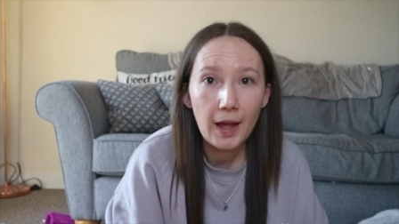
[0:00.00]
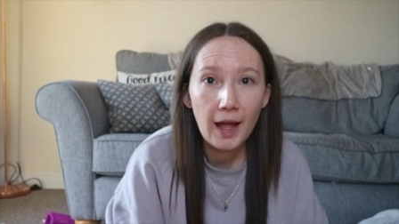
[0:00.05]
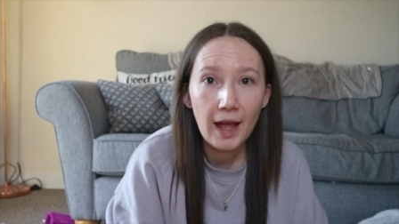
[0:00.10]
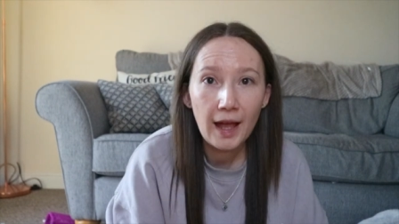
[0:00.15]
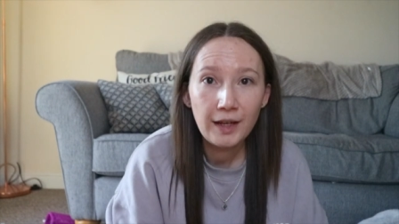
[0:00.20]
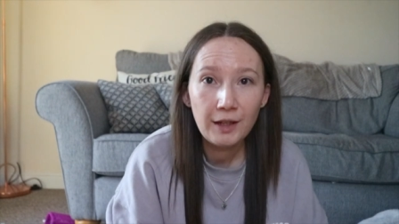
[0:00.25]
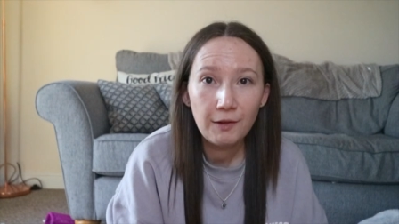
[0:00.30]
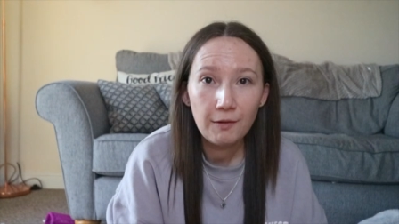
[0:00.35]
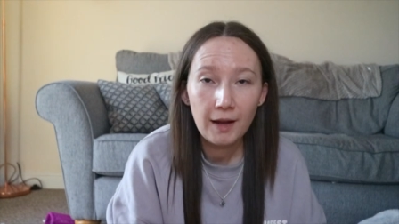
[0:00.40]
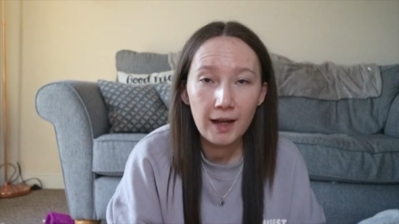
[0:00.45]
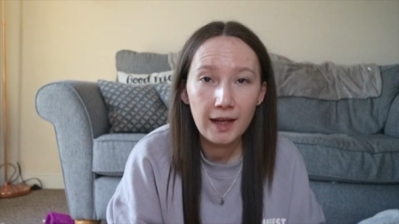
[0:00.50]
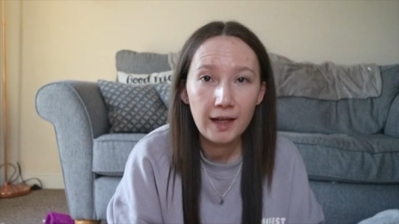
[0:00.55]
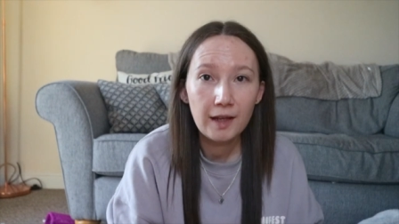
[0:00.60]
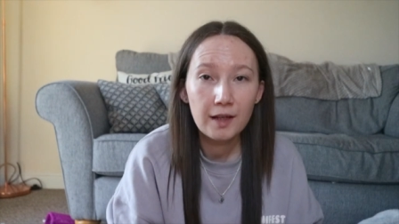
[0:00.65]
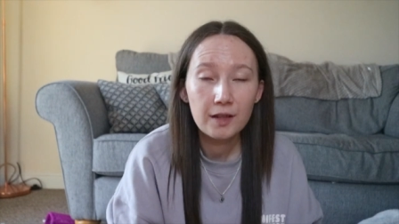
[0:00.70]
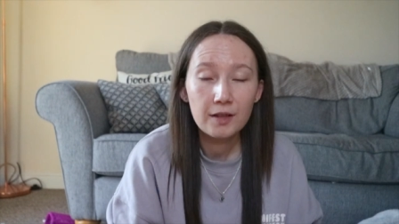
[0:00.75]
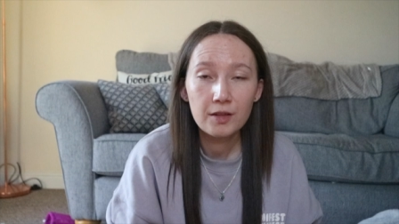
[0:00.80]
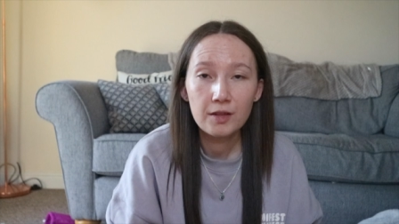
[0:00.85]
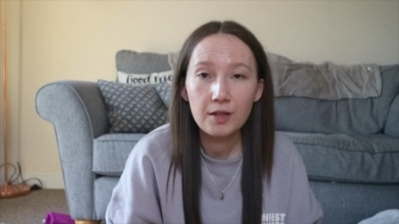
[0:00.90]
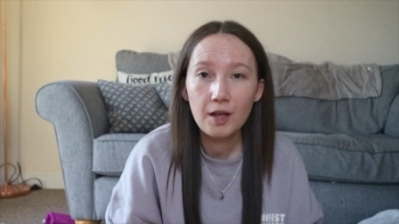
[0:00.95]

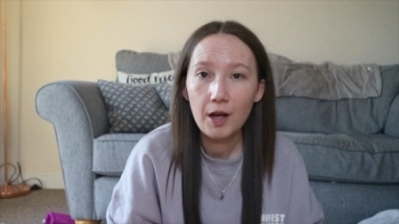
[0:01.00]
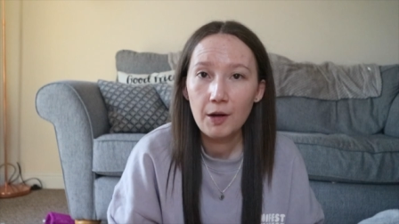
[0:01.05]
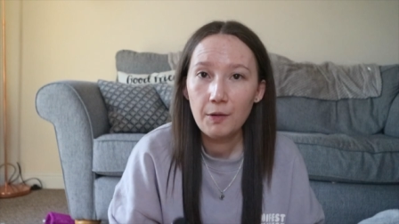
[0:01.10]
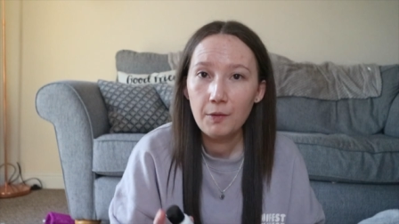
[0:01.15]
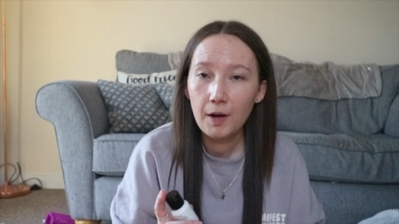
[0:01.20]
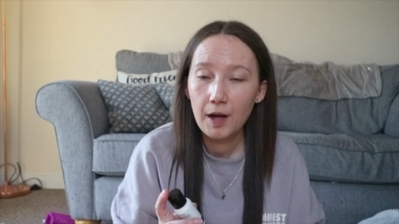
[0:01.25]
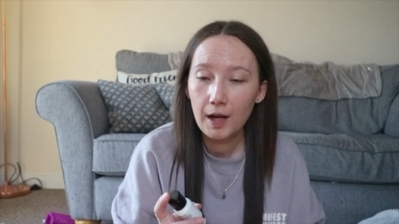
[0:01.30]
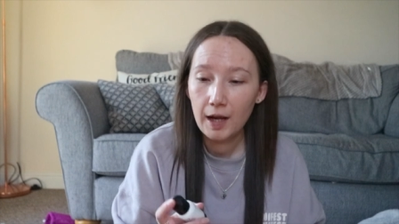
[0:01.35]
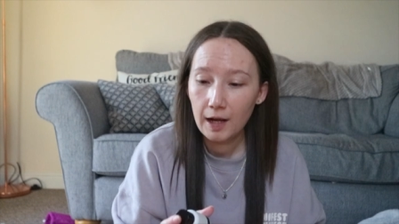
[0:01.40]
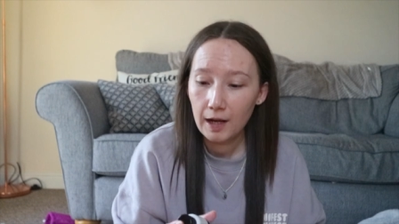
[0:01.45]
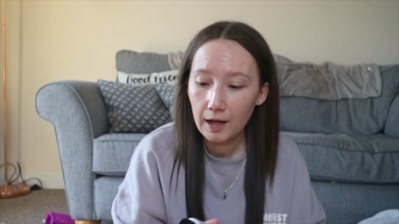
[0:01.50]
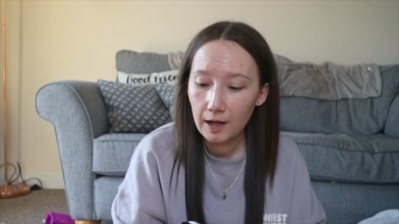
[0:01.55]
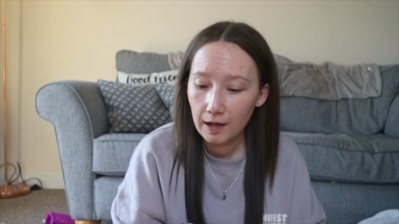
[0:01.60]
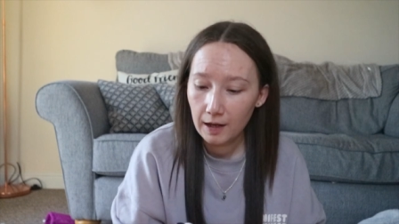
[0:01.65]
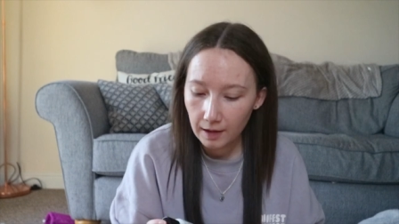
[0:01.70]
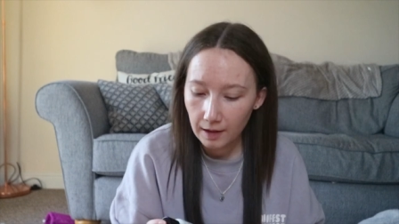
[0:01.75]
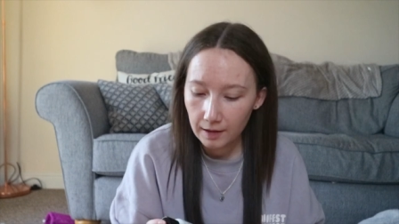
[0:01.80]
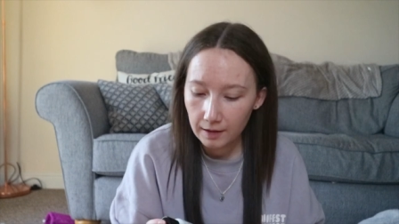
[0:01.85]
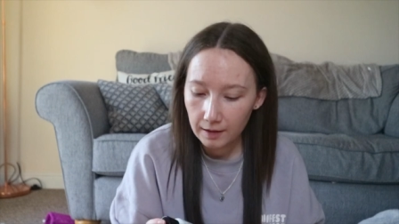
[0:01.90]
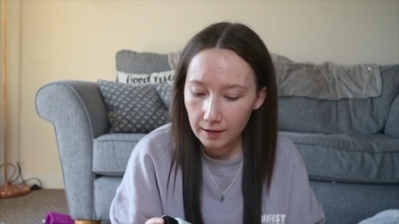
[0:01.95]
Anyway, so
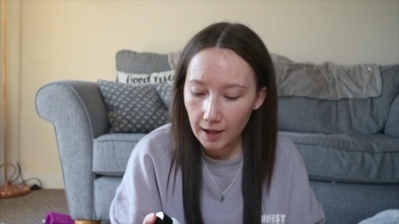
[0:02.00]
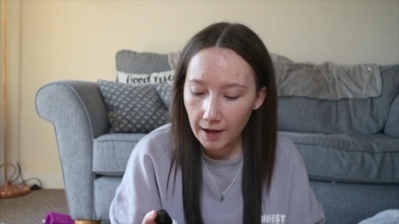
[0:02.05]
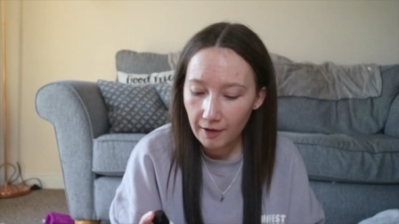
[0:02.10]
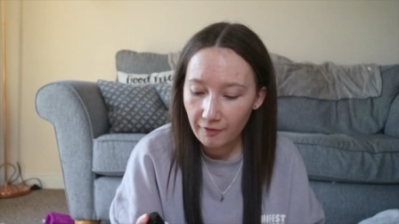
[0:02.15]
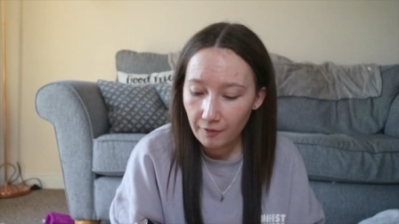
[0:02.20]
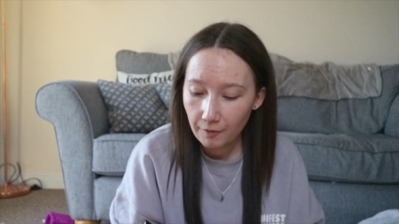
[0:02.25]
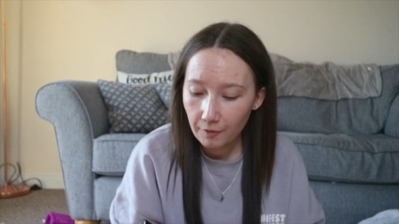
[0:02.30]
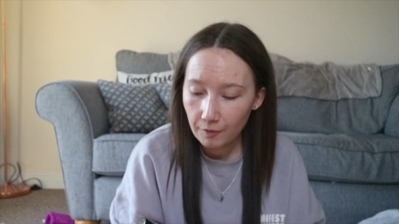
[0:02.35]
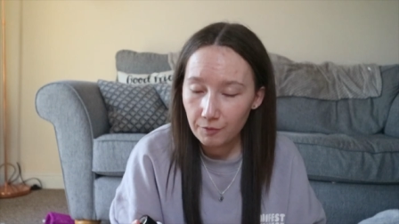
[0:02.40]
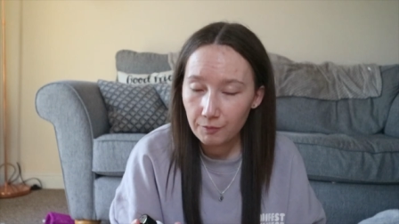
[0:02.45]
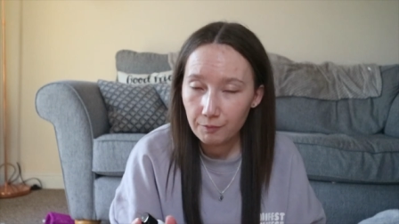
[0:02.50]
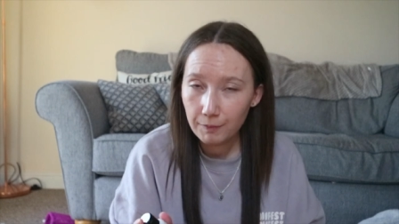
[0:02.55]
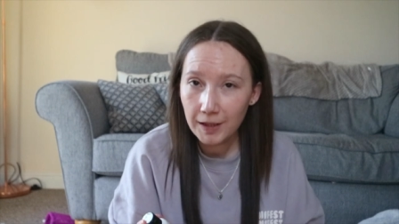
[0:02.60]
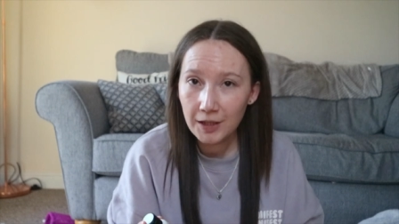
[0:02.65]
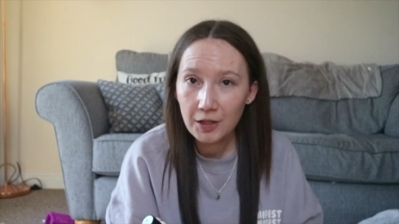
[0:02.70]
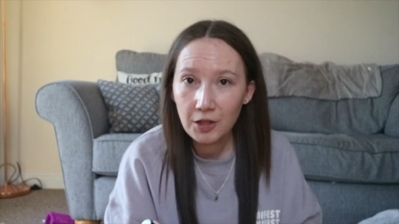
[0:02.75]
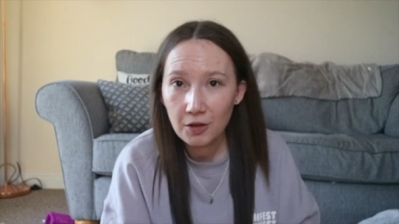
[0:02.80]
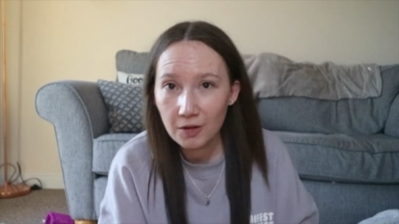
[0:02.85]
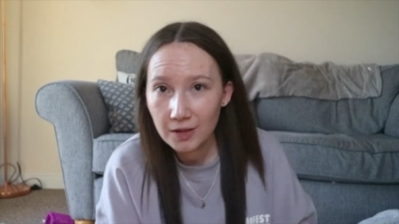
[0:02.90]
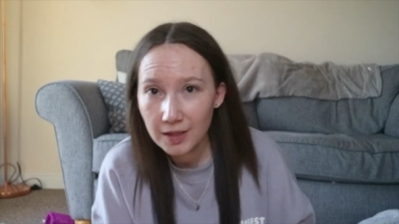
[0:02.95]
I've
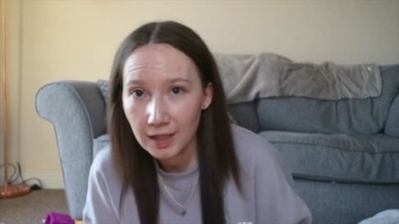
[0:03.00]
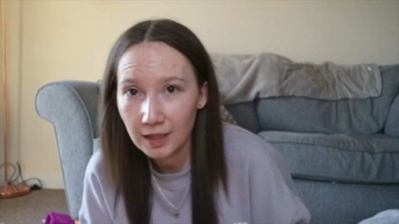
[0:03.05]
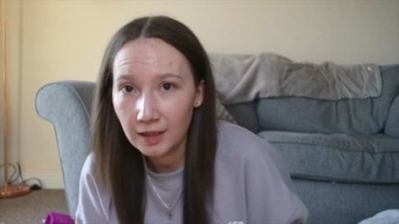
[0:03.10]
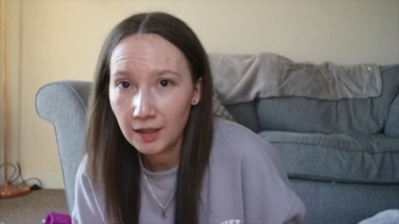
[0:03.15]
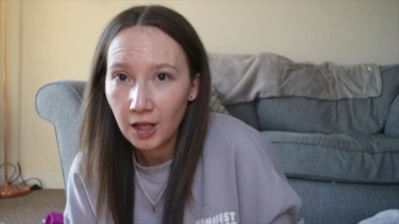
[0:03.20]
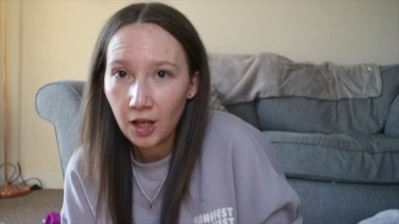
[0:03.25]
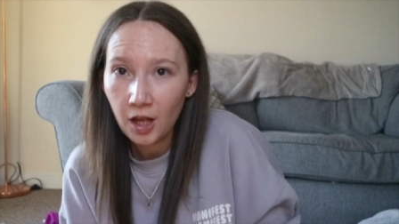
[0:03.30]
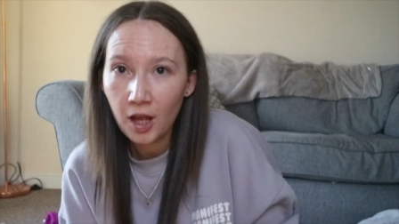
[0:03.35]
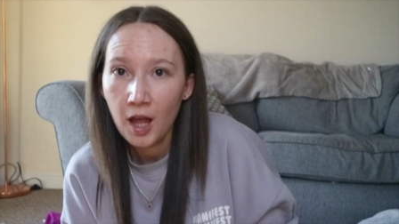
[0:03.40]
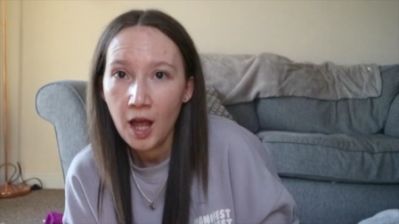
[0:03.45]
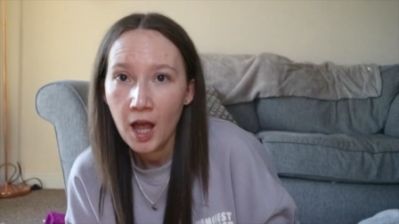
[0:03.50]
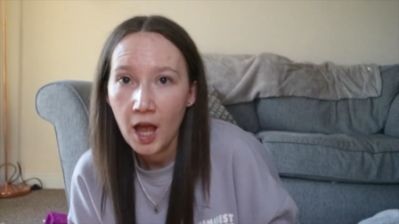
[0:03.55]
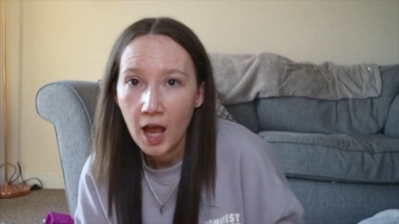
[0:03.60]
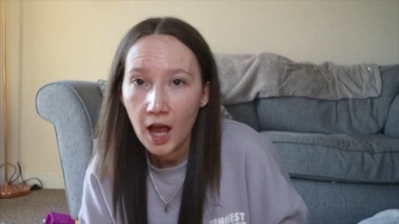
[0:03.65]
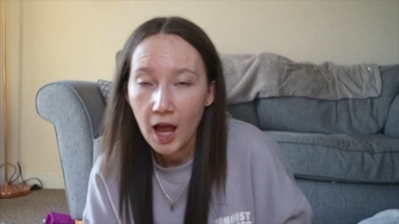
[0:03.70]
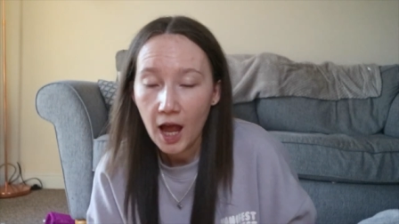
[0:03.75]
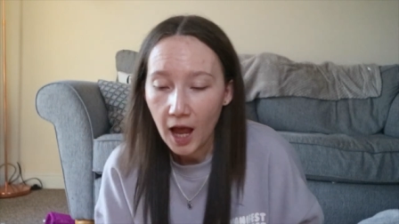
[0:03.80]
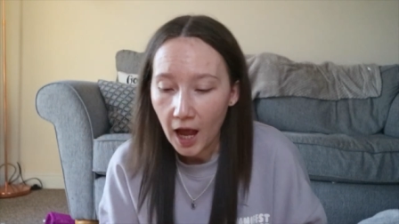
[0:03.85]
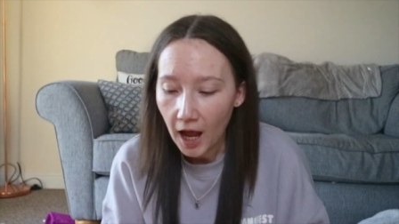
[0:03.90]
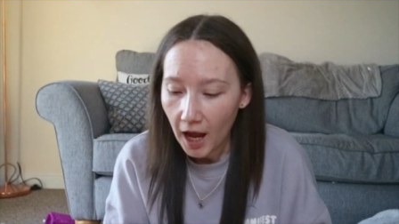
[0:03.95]
been using the
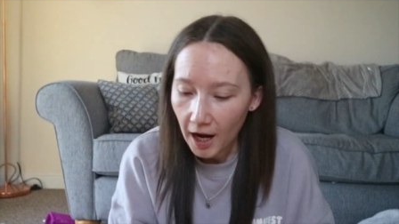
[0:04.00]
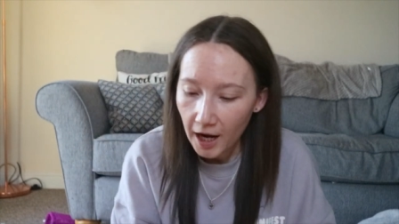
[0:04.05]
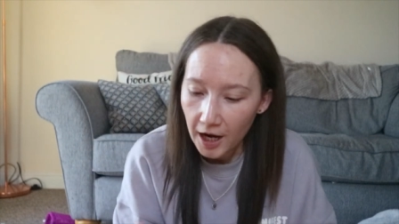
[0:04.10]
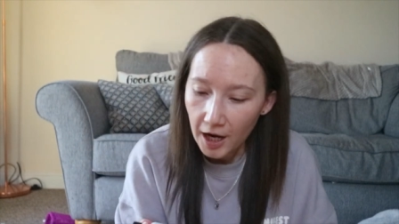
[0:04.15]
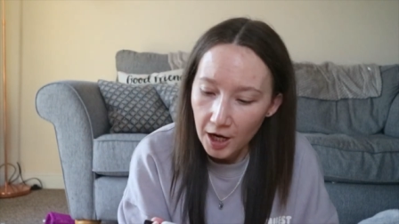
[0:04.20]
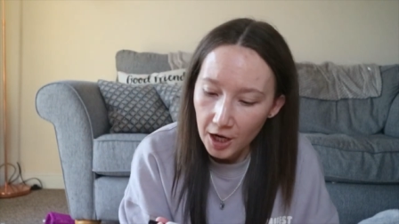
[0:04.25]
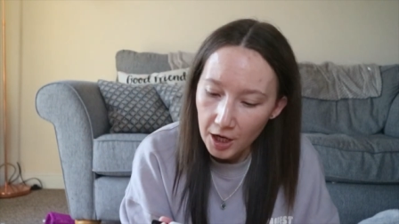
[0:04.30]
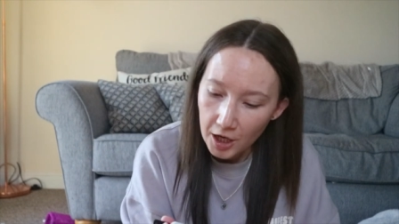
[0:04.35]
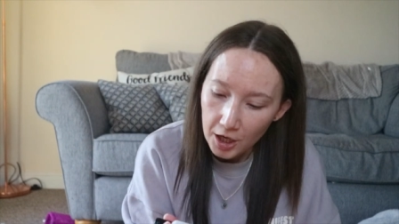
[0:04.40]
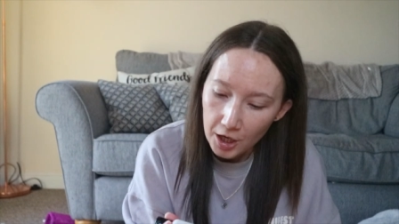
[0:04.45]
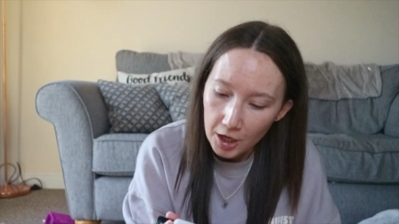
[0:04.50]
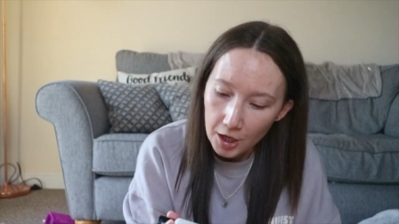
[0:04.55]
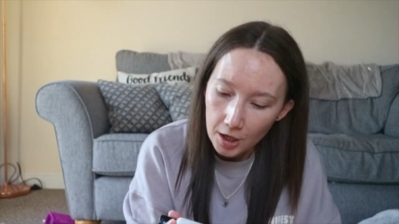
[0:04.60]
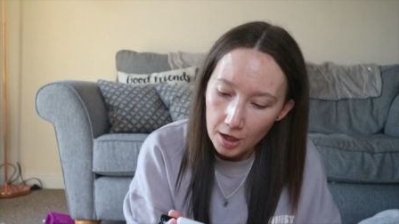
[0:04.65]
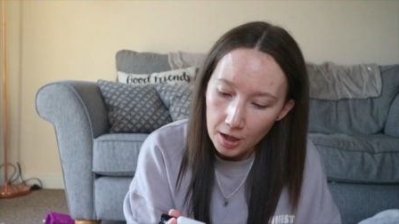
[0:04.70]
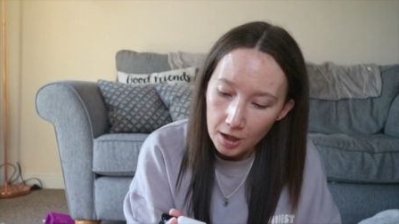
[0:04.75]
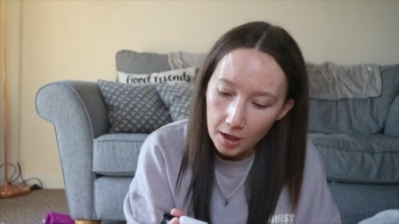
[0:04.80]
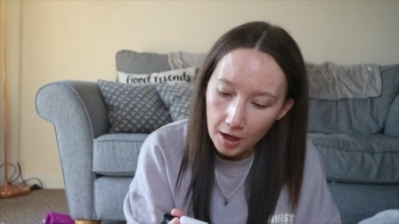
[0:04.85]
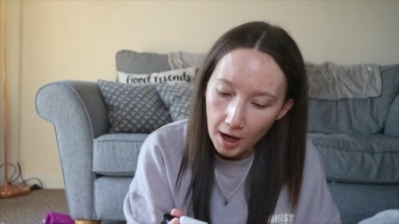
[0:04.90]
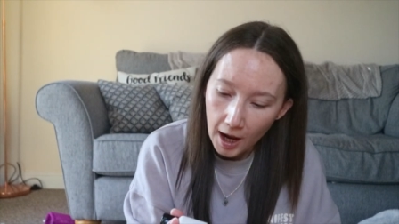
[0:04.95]

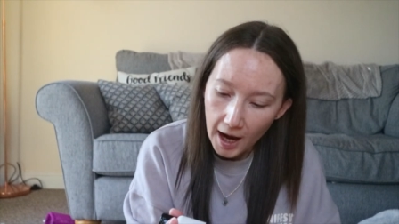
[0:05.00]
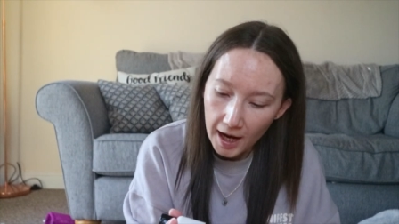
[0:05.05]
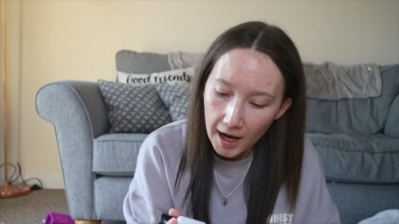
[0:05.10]
hyaluronic